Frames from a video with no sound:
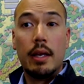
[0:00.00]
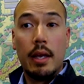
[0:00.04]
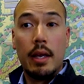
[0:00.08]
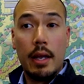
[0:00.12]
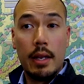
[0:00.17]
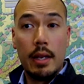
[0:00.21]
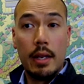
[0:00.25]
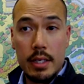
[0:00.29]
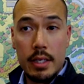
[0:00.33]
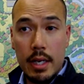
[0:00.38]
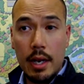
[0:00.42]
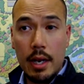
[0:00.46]

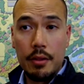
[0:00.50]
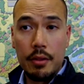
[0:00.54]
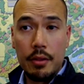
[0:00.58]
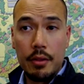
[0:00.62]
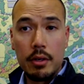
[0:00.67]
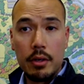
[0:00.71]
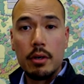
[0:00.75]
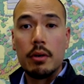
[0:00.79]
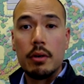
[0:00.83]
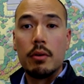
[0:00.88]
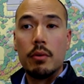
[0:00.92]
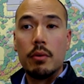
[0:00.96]
And
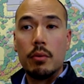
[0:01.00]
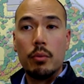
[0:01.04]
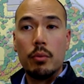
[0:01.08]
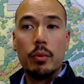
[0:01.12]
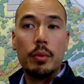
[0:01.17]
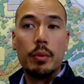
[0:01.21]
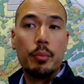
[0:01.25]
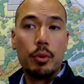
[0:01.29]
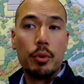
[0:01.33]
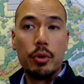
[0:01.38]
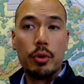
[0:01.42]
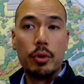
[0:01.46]
together,
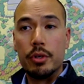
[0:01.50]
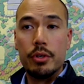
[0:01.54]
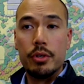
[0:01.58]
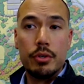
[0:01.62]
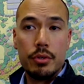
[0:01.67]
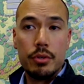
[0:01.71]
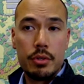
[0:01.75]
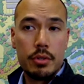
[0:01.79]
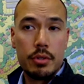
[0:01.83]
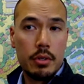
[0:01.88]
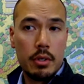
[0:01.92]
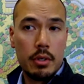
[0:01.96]
we'll
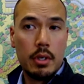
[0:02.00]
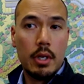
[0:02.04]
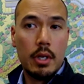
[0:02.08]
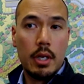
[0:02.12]
produce